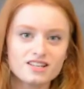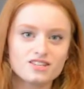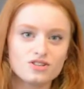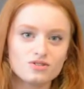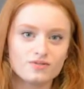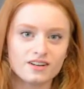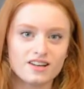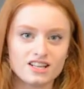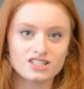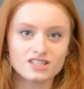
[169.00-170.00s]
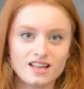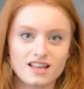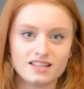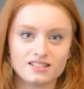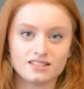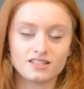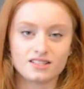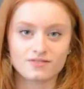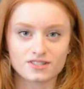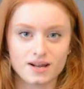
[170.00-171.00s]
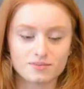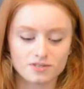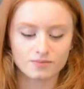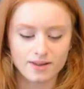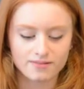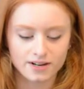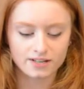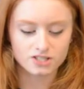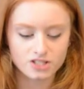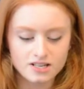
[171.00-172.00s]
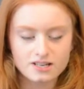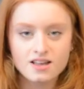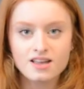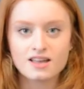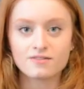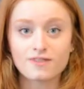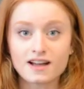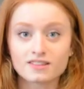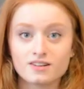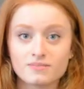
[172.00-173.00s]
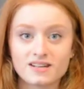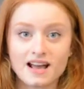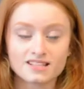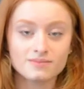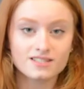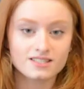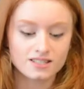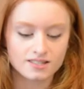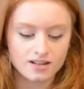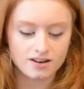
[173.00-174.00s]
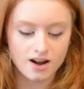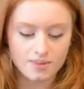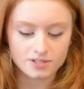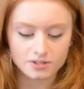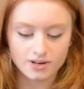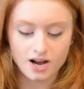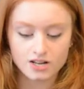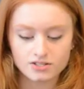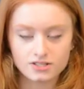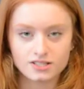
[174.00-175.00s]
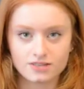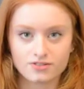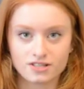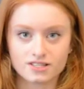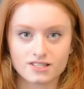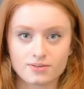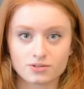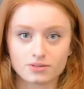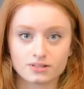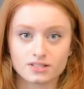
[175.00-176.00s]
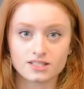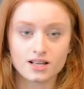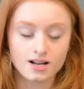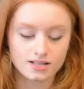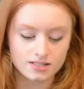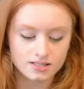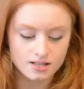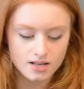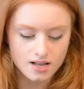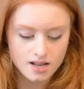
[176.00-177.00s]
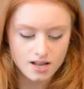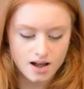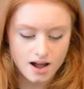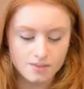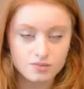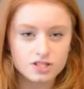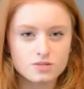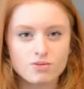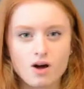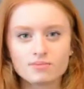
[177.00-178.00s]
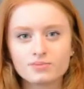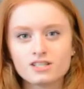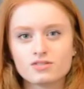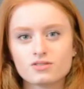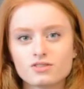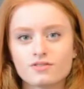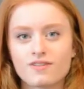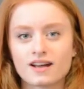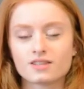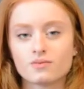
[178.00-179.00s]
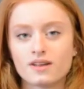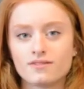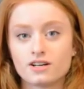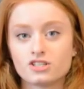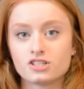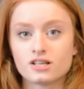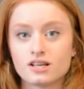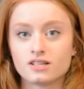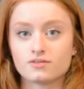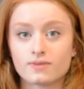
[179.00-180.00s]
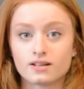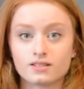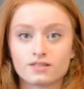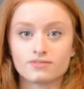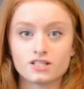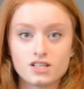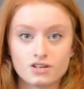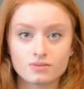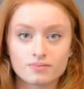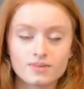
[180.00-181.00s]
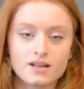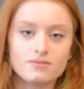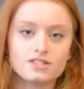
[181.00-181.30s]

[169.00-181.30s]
a huge variation in the different types of wave energy. In fact, there have been estimates that there are up to 100 different conceptual designs. Which is probably due to the fact that wave energy is relatively new. It was